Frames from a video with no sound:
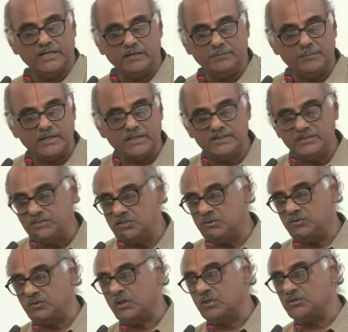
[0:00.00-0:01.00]
parties
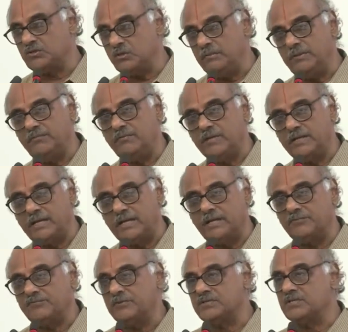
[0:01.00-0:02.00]
should also be very
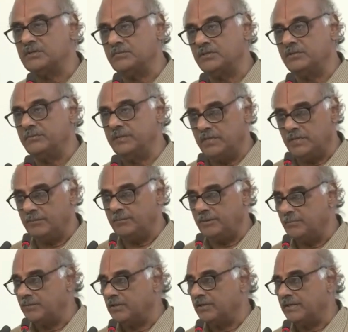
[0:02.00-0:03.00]
careful. Some of the media
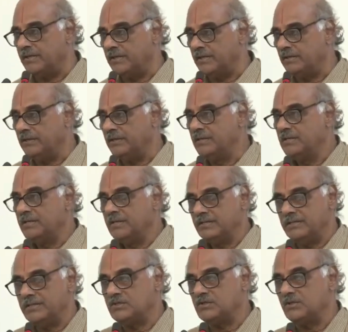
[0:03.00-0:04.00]
people are here.
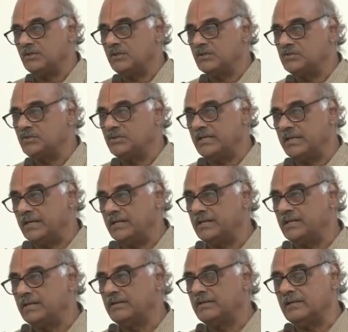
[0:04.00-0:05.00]
They should also
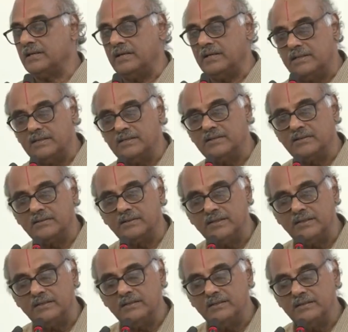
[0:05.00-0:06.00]
take alert on
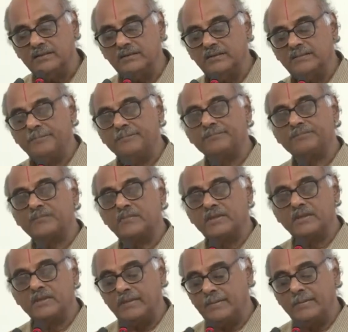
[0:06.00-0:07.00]
that.
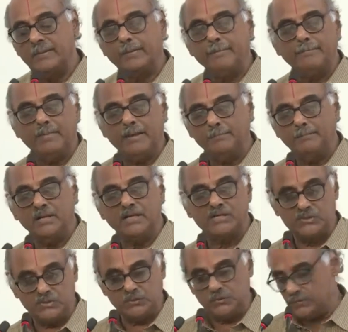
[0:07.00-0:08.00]
Number
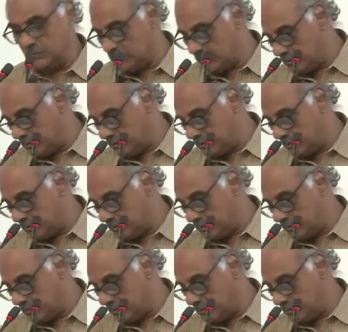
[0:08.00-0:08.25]
two,